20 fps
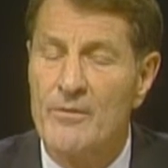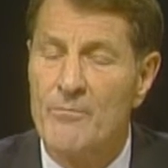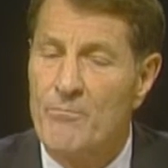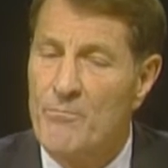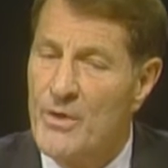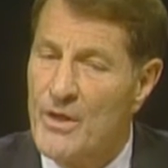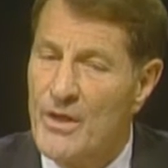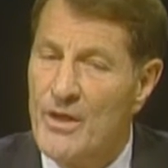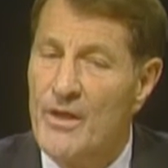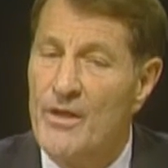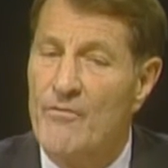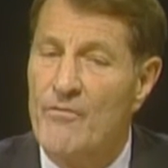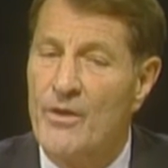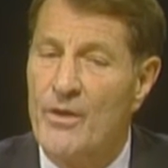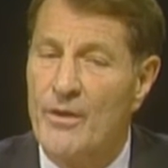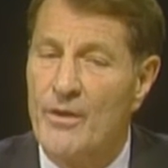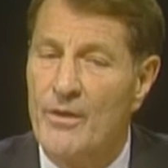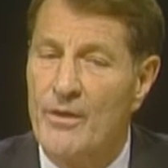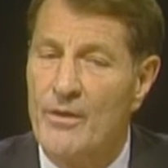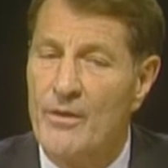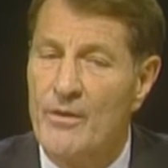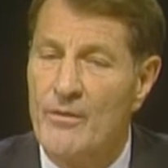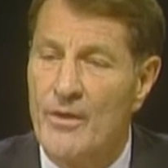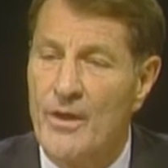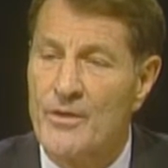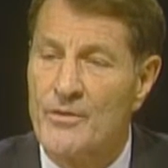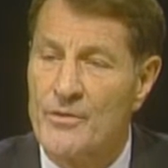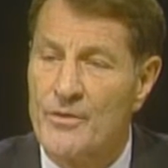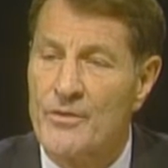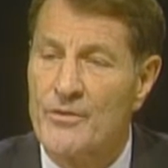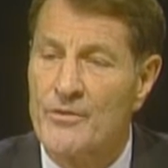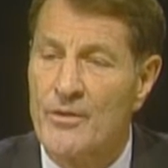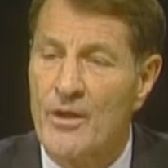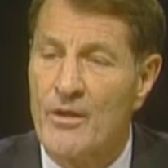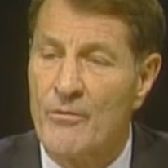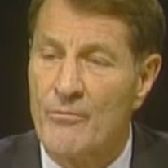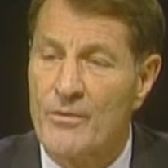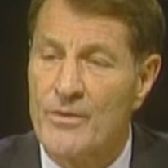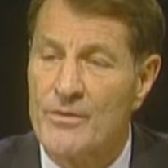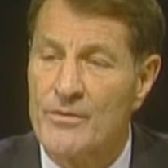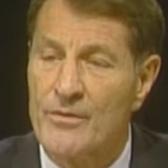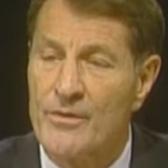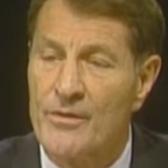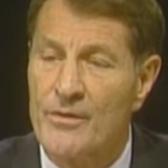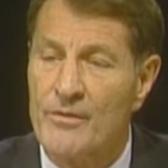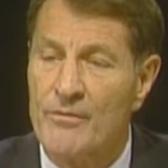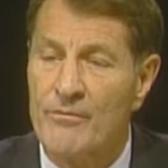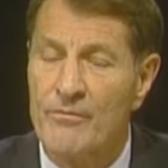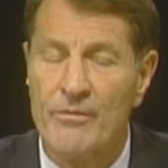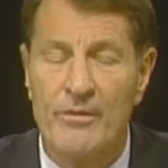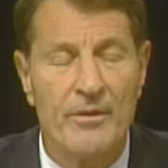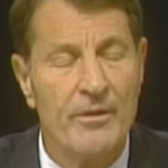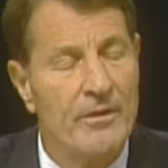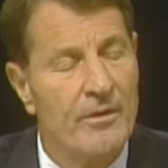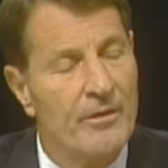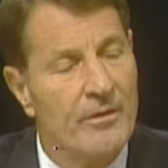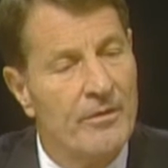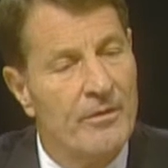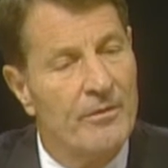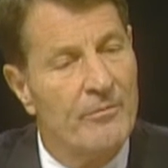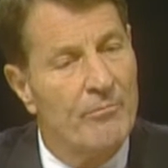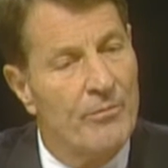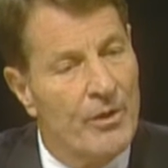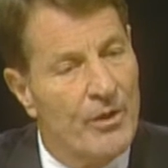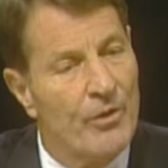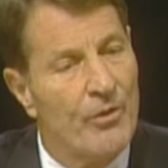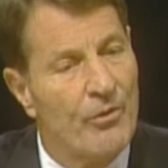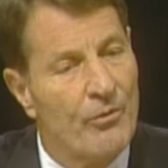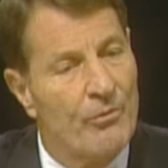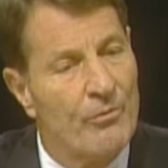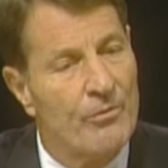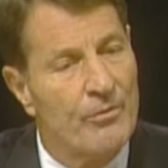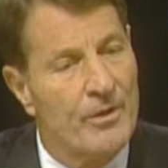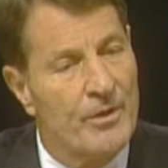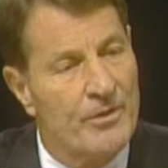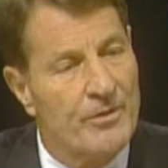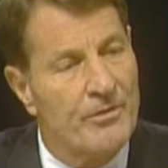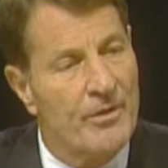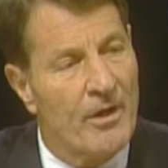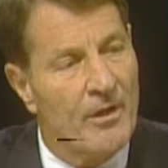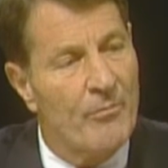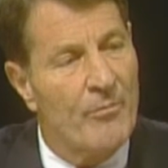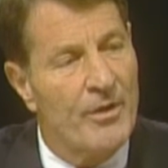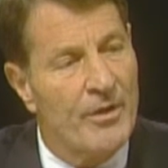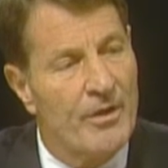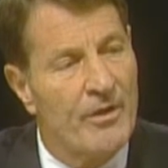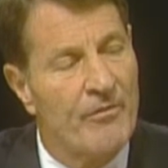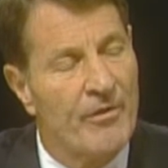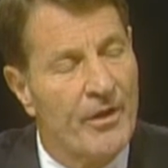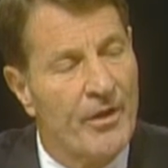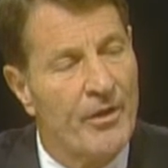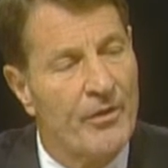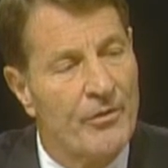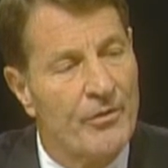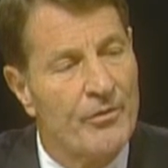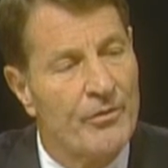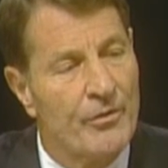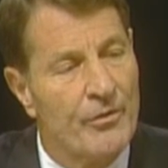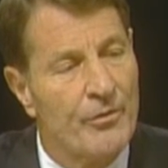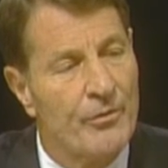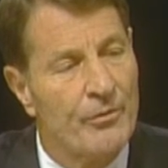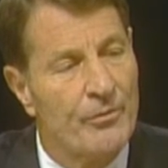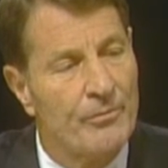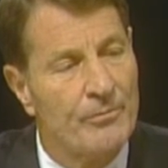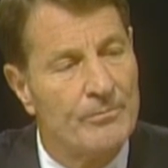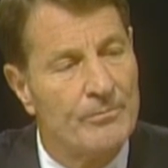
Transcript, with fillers: believing that ye shall receive, behold, it shall be given unto you.